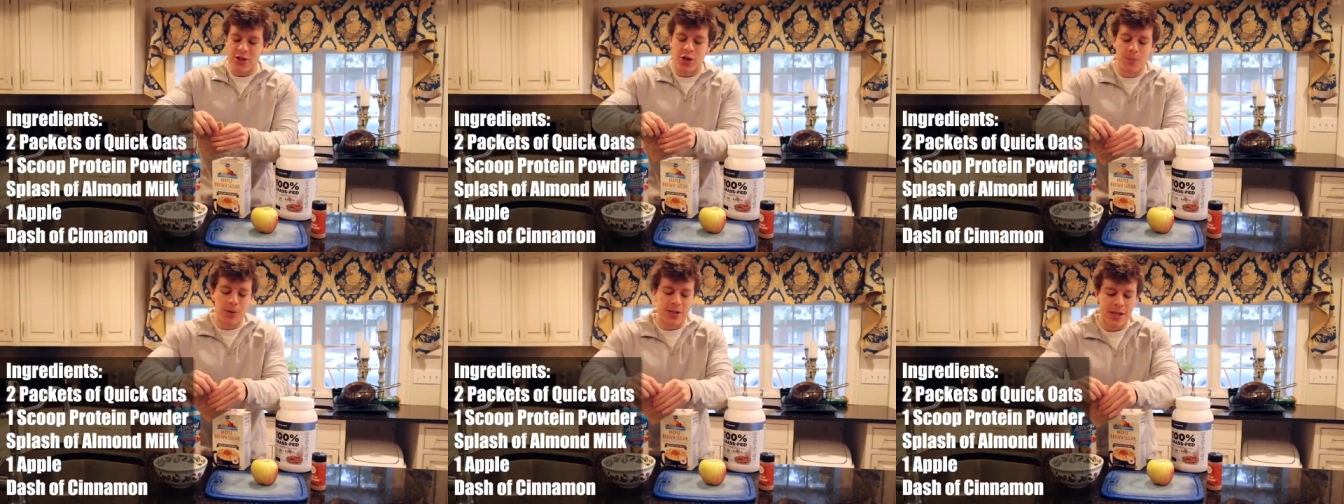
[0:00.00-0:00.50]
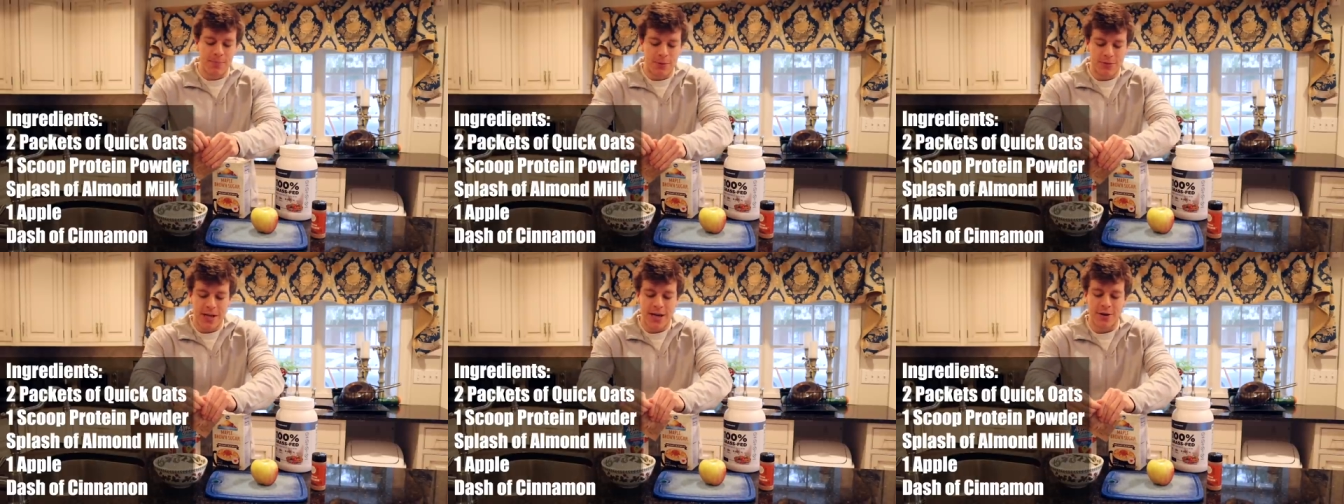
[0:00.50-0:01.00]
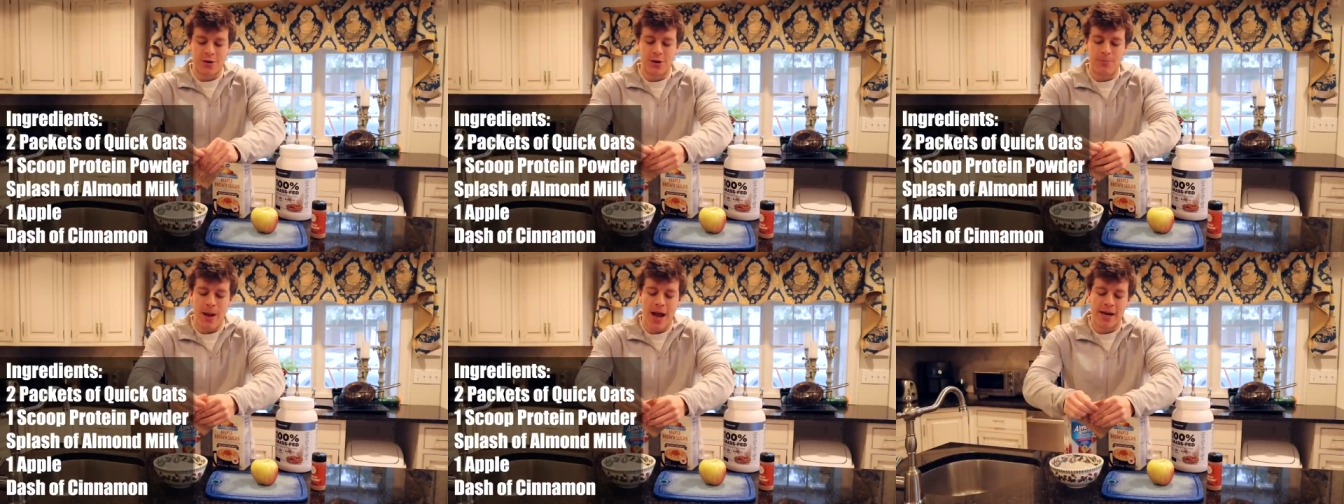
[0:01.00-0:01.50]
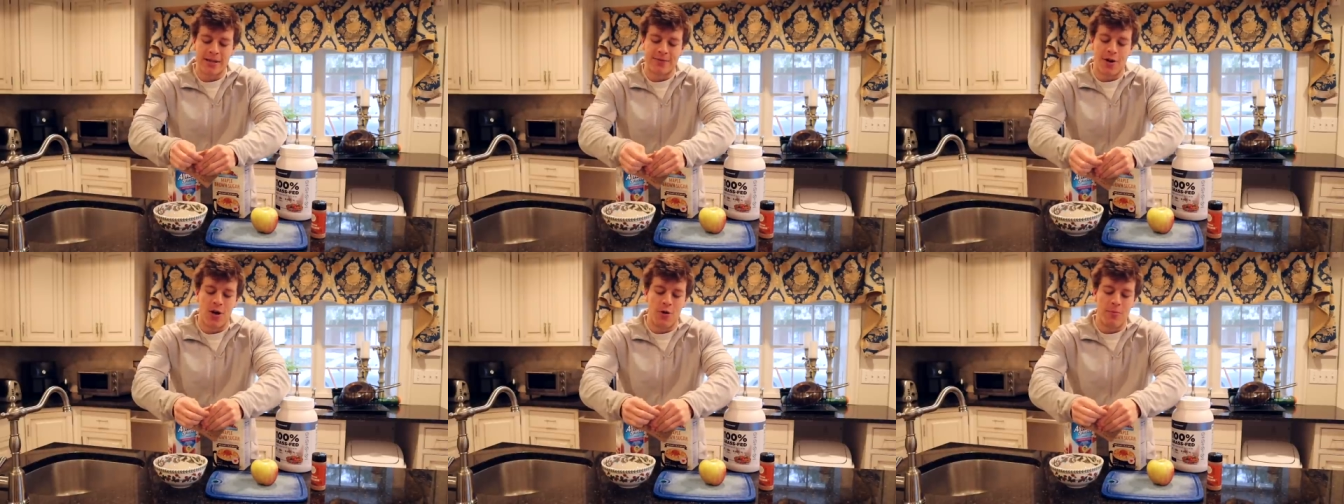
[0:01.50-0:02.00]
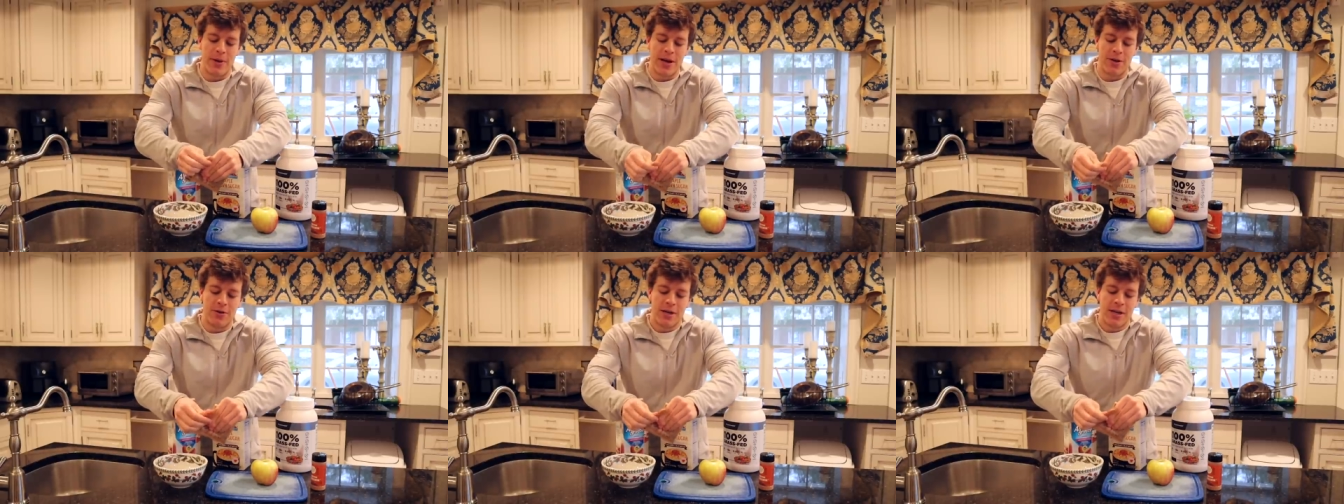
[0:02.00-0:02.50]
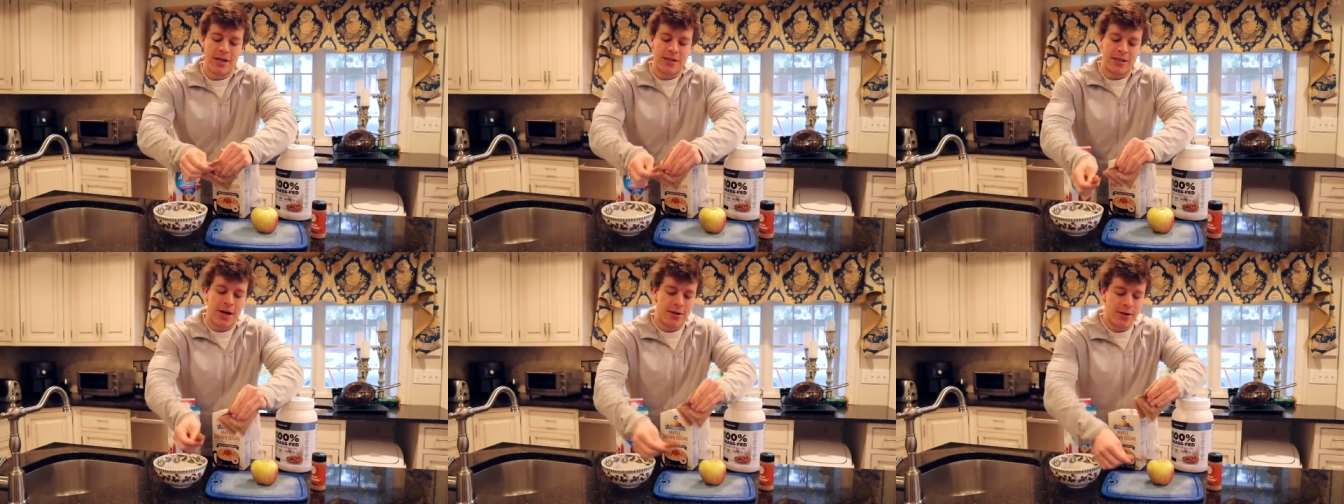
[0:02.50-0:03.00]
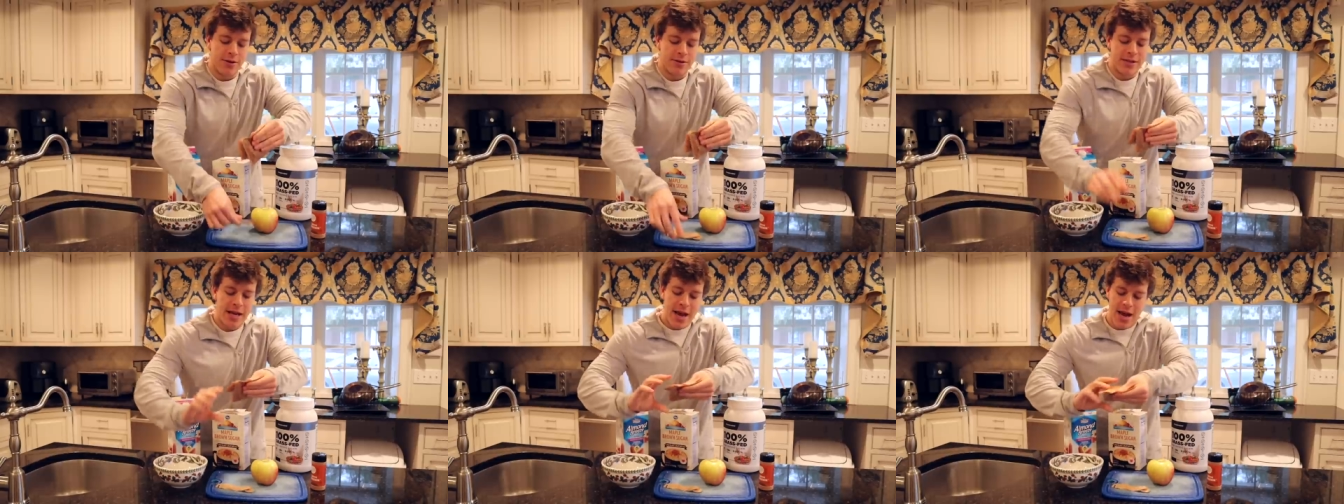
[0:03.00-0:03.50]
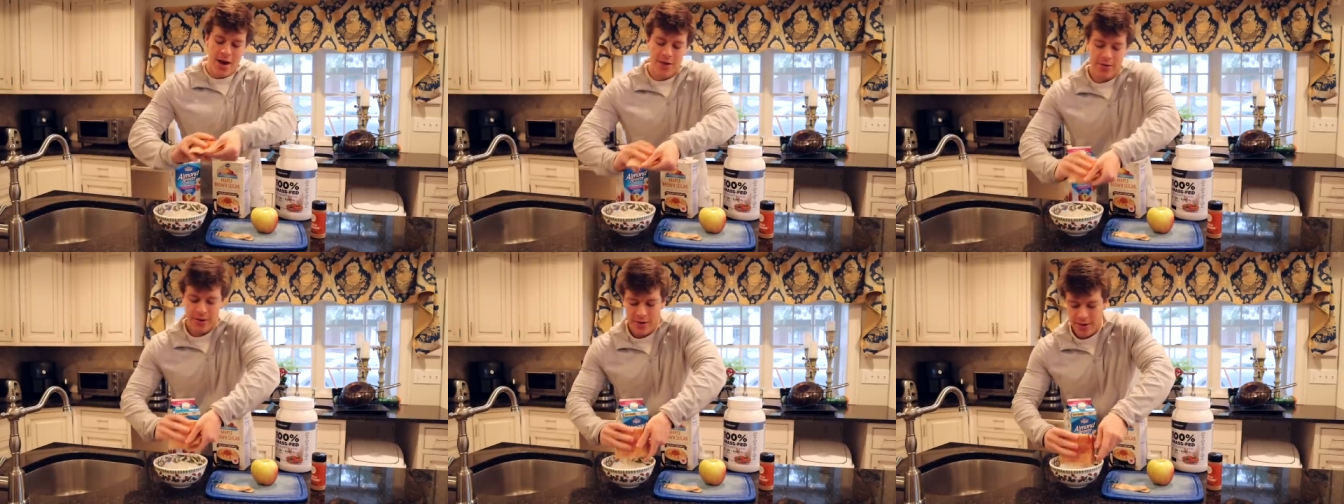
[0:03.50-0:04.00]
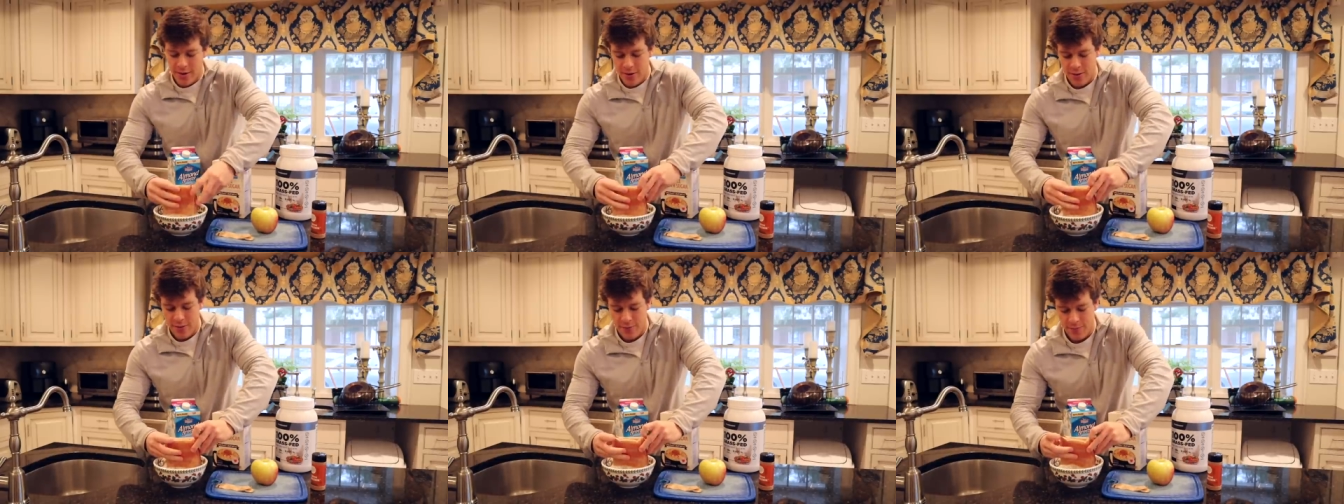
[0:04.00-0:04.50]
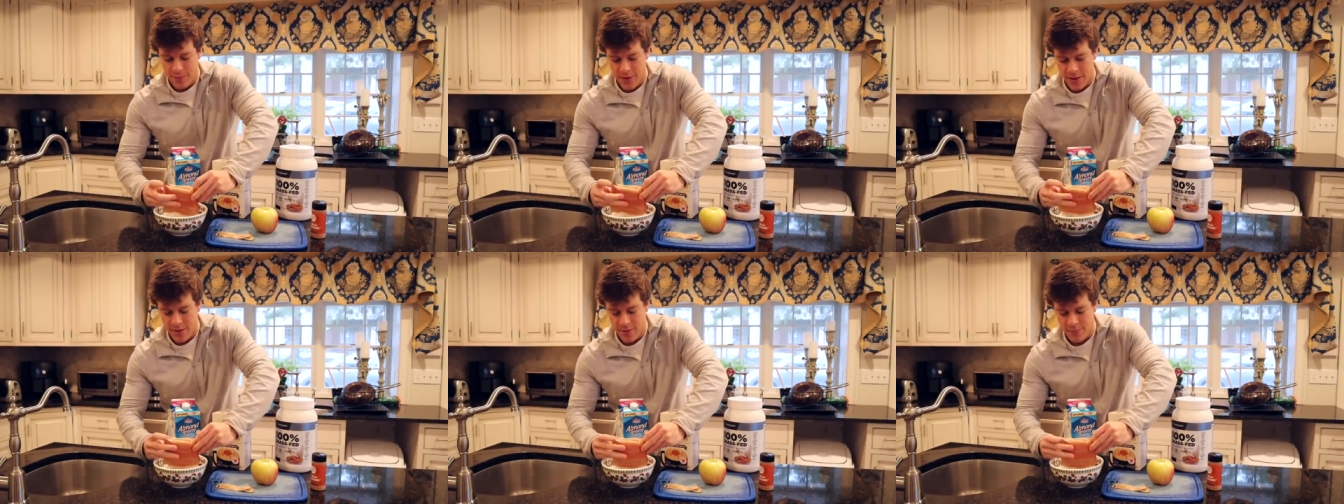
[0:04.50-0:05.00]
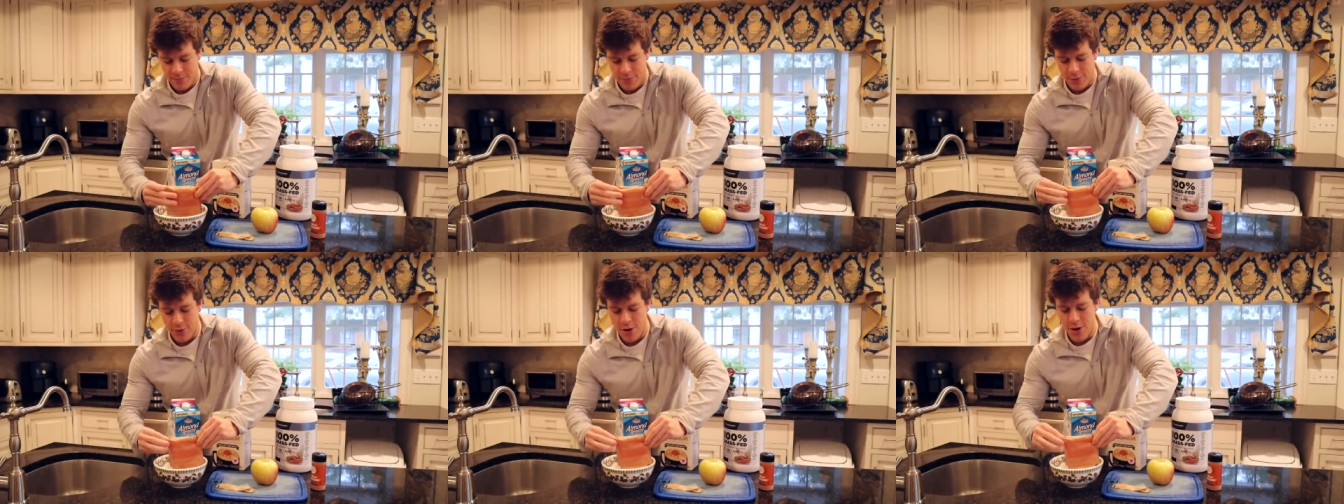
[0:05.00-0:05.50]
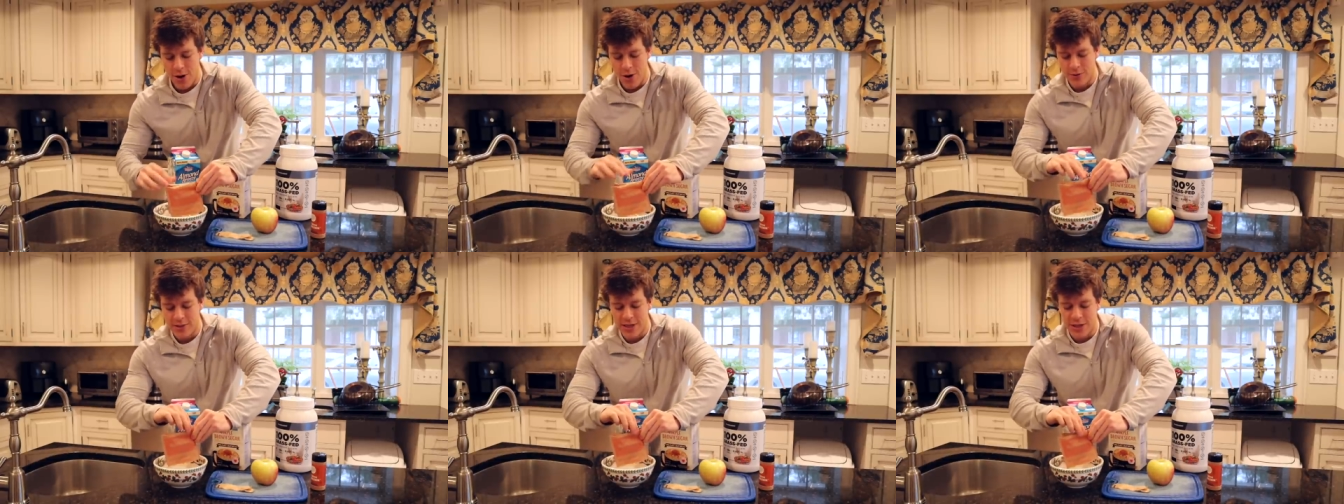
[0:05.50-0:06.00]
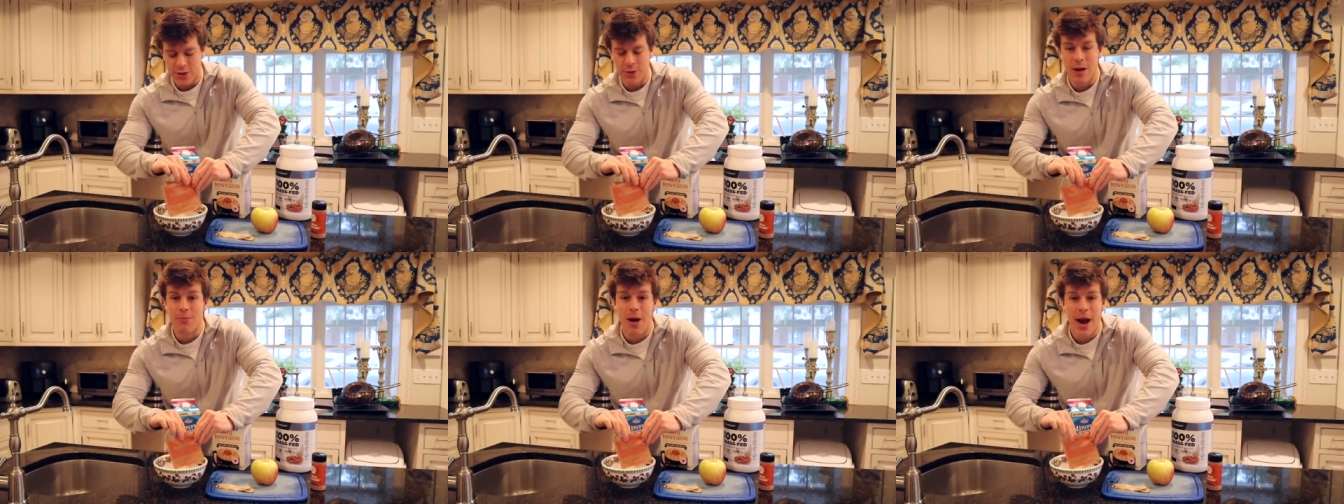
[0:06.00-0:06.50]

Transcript: Super simple, take our 2 packets of our oatmeal, tear those down, pour our oats into a